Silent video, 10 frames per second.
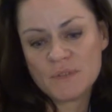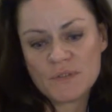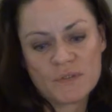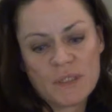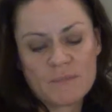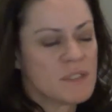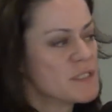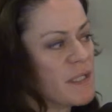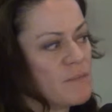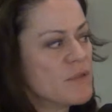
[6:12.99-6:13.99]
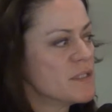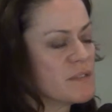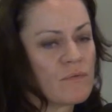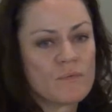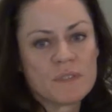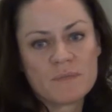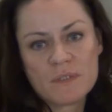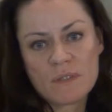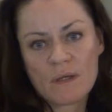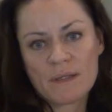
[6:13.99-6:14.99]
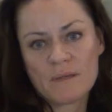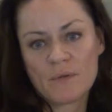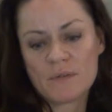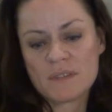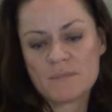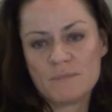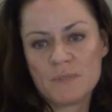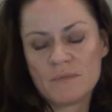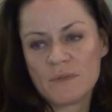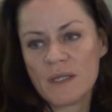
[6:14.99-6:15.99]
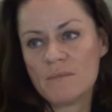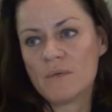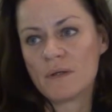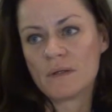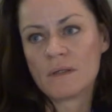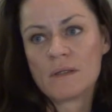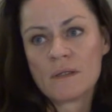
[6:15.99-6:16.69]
turned up the same things everyone's been talking about. It's a bit of a nightmare